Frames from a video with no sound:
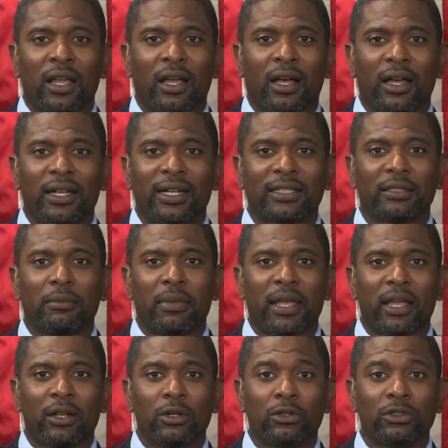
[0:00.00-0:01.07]
And as a
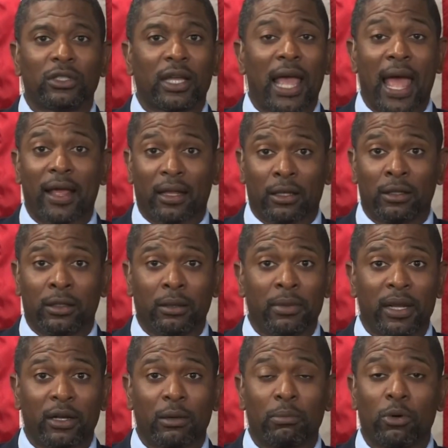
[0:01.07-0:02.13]
man who's had
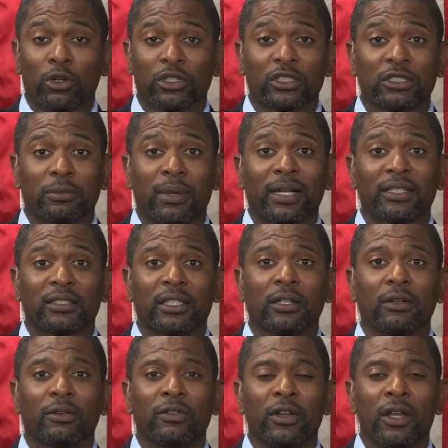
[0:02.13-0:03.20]
committed abortions
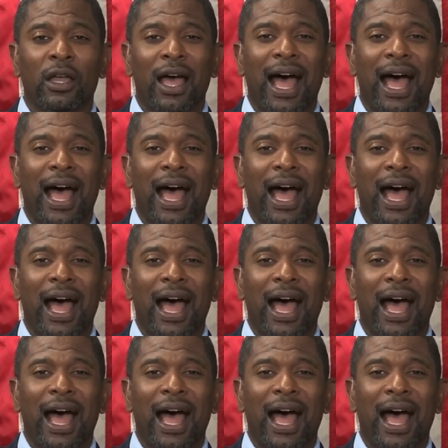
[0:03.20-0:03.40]
myself,